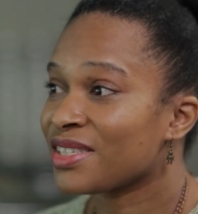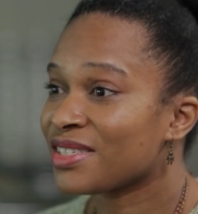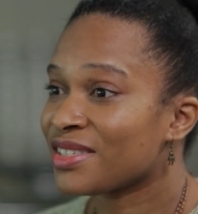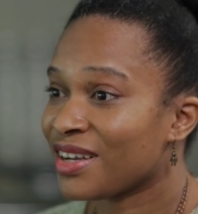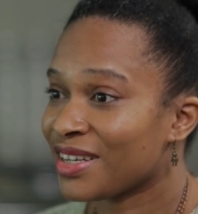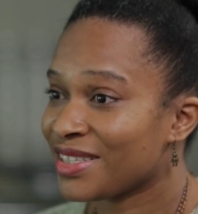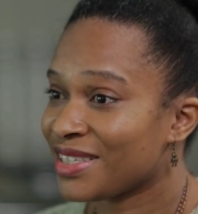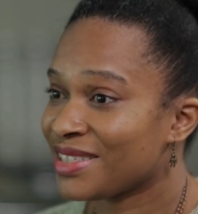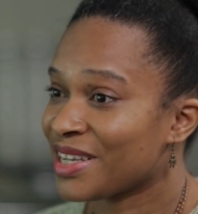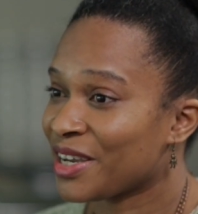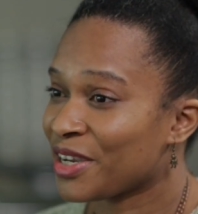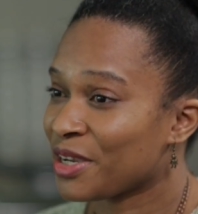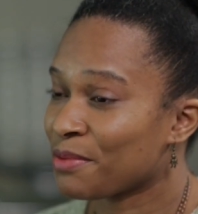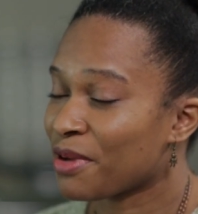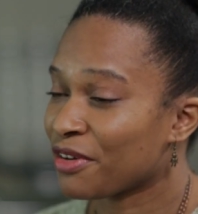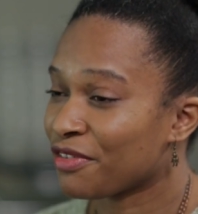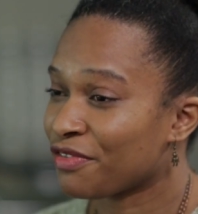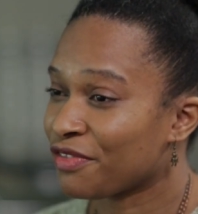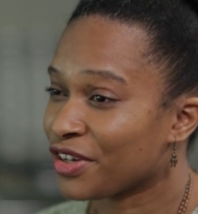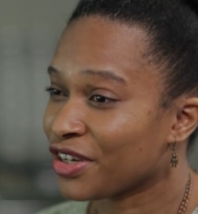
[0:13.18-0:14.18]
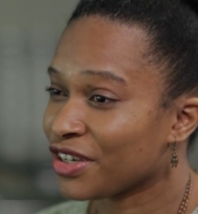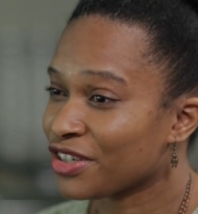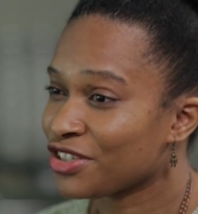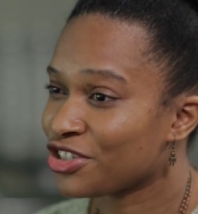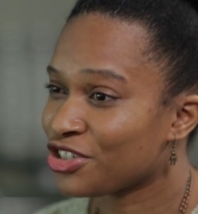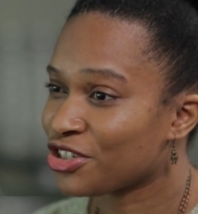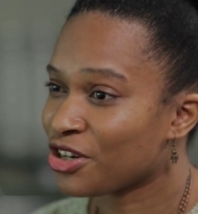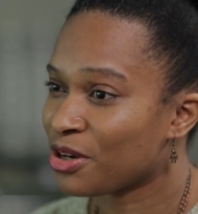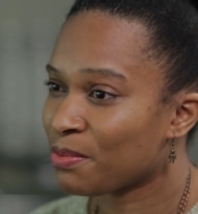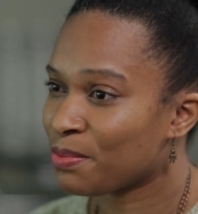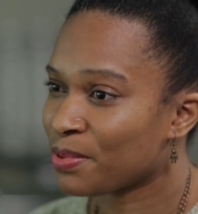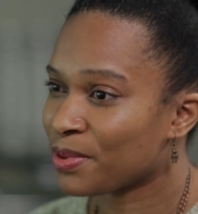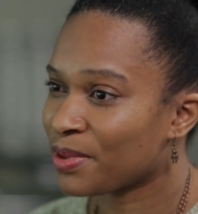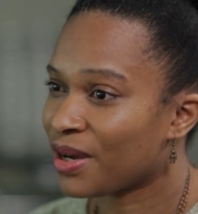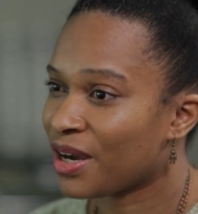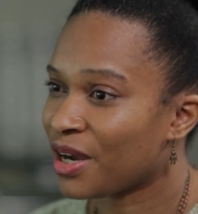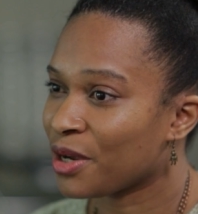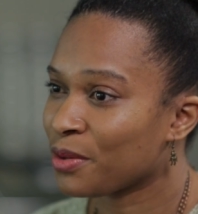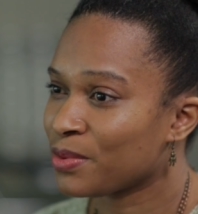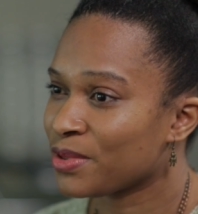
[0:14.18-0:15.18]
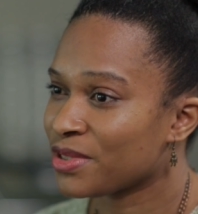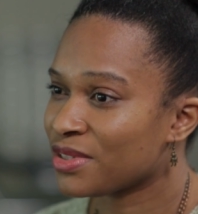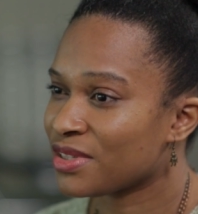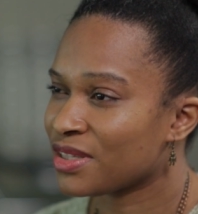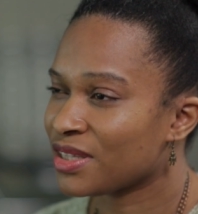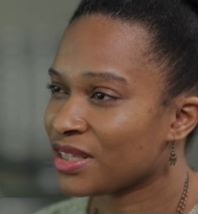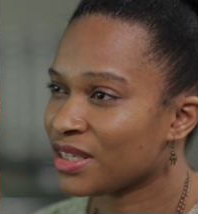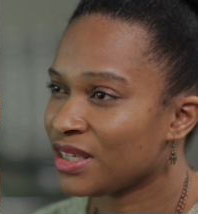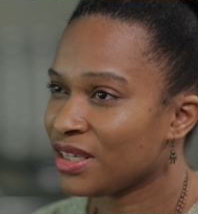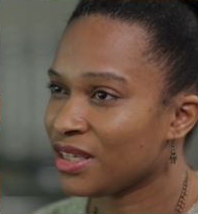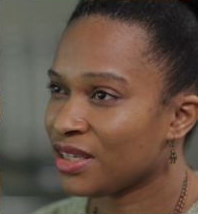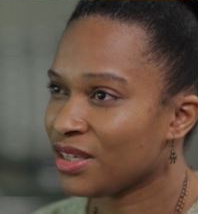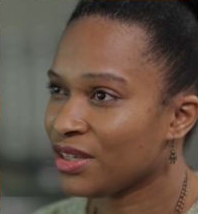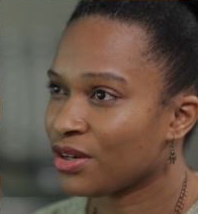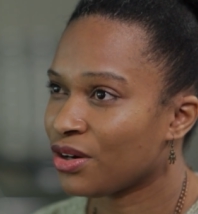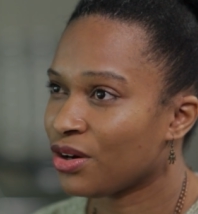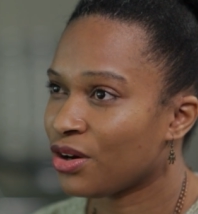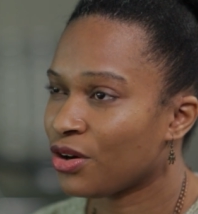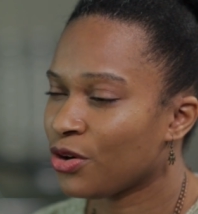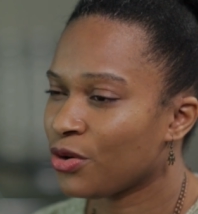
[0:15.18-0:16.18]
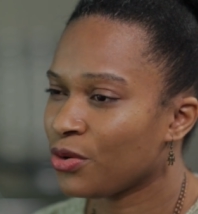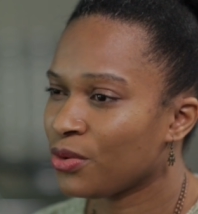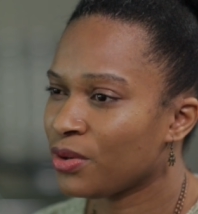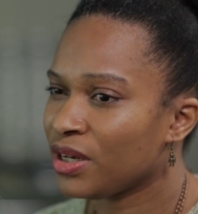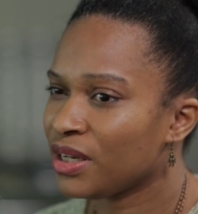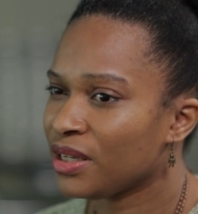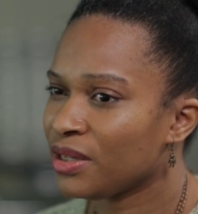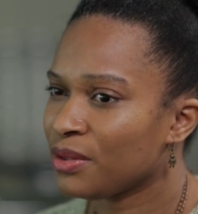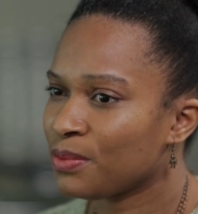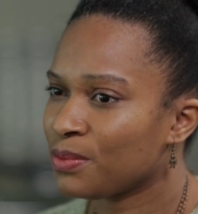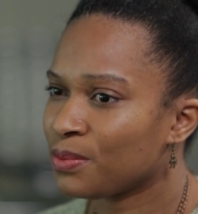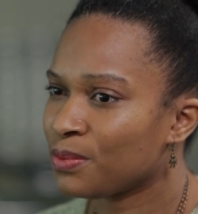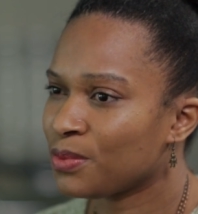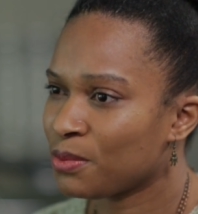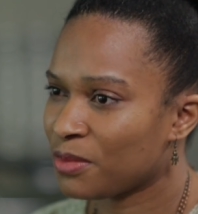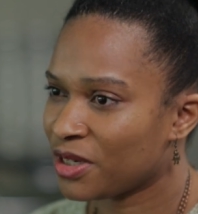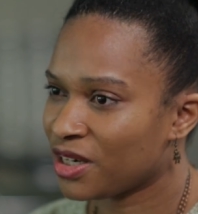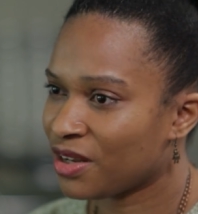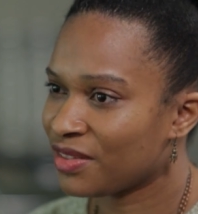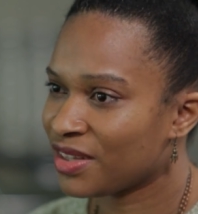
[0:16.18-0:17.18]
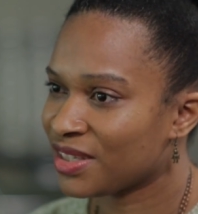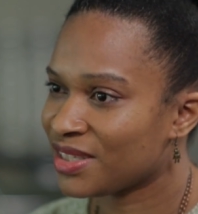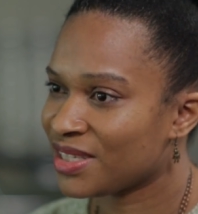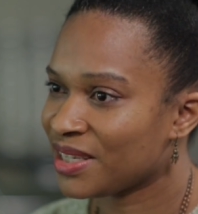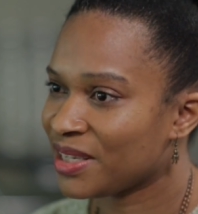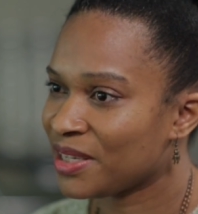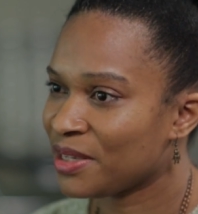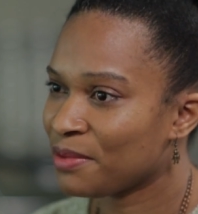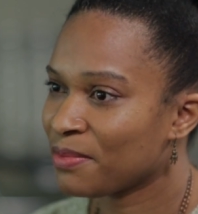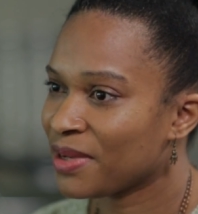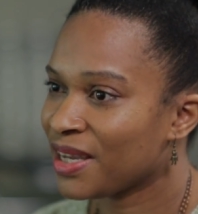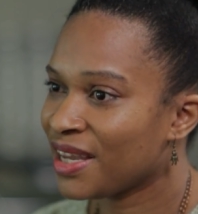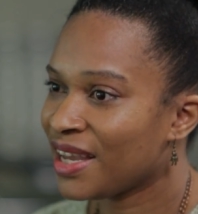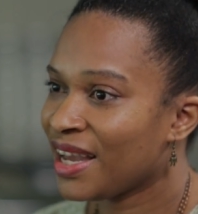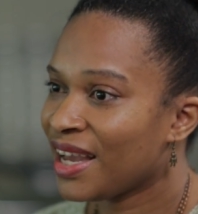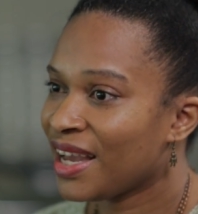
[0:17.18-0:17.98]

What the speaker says: I started out in my first job, I was the only woman on the team.